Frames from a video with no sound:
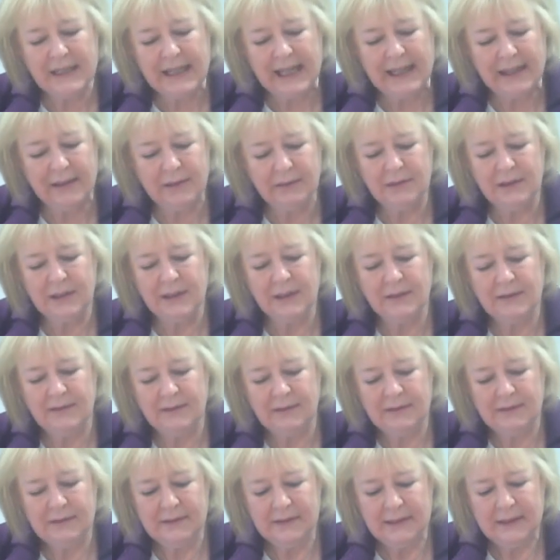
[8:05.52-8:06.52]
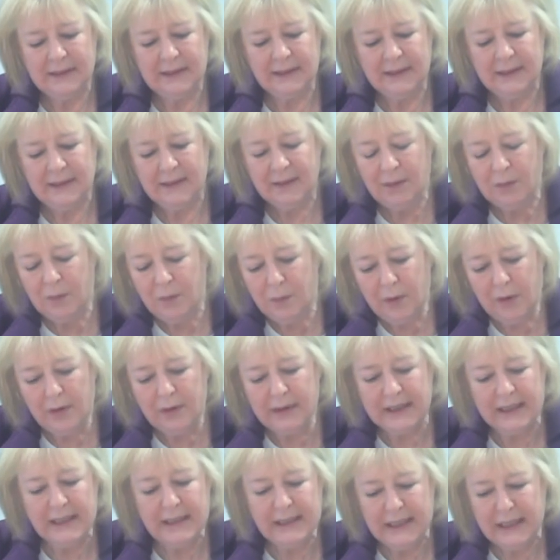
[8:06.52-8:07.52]
worked out
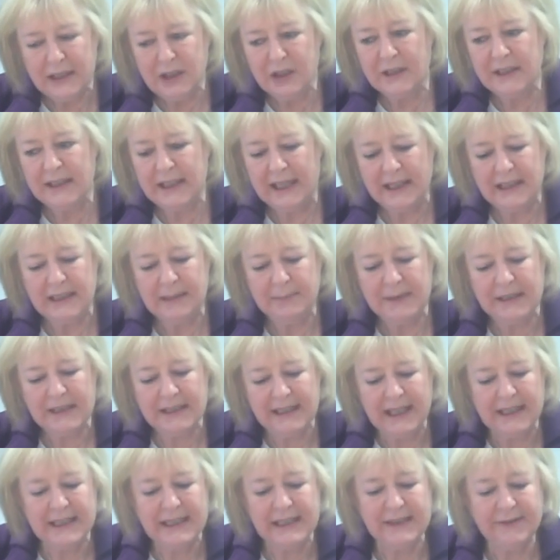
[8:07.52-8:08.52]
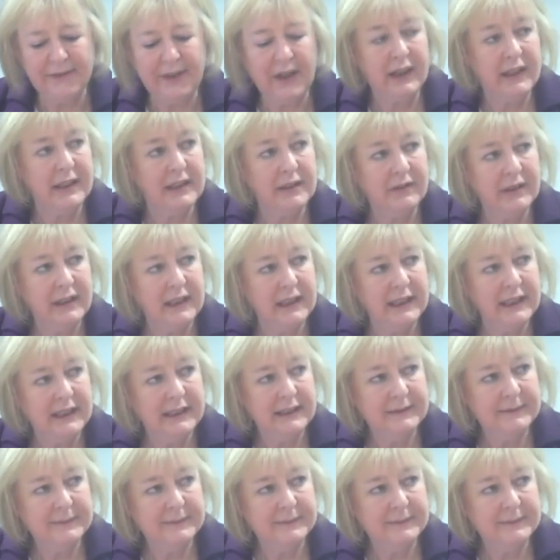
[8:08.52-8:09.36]
what conditions had to be satisfied, really.